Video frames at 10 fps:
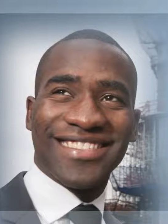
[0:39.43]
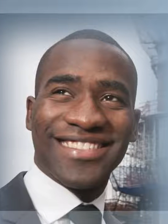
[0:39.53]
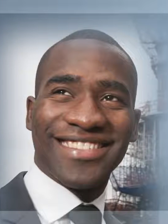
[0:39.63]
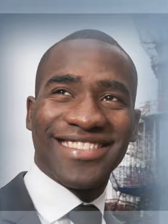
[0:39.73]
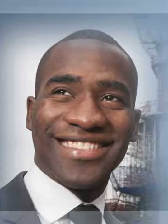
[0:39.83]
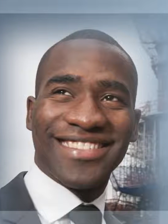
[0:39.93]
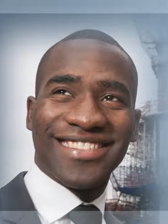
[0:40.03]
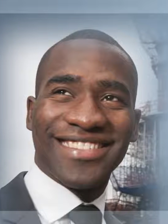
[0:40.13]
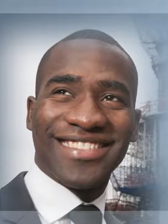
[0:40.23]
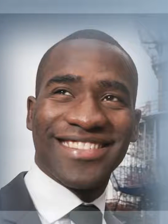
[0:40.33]
The CUNY
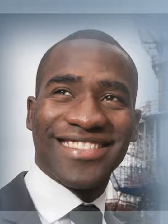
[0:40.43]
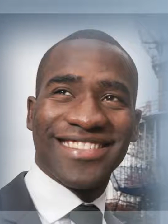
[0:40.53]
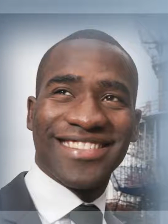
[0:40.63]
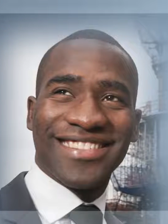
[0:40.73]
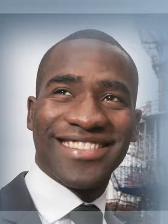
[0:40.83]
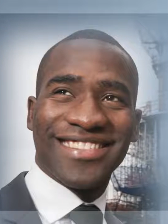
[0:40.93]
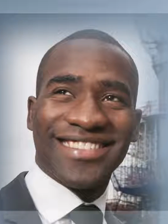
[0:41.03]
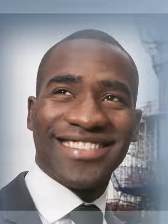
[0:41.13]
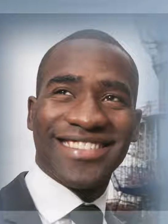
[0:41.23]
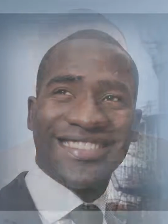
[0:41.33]
Service Corps
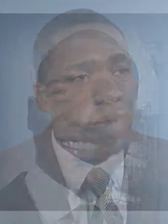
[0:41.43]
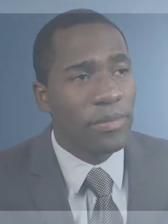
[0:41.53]
allowed